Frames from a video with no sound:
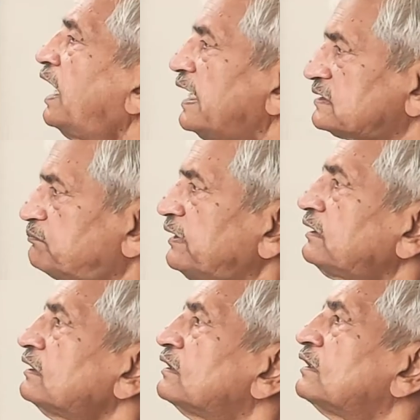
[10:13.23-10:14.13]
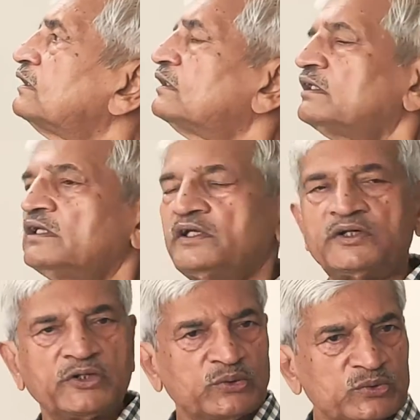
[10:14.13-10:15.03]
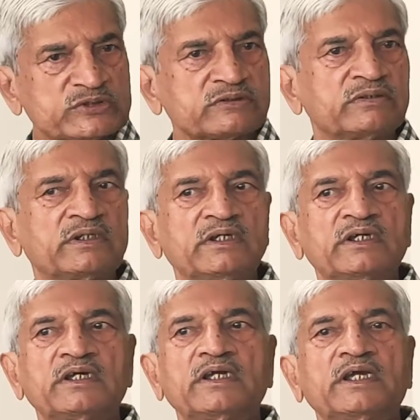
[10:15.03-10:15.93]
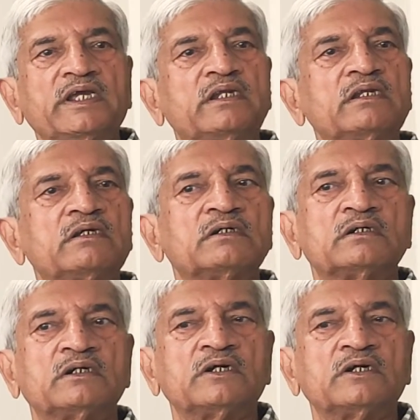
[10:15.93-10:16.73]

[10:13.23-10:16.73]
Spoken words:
has been induced in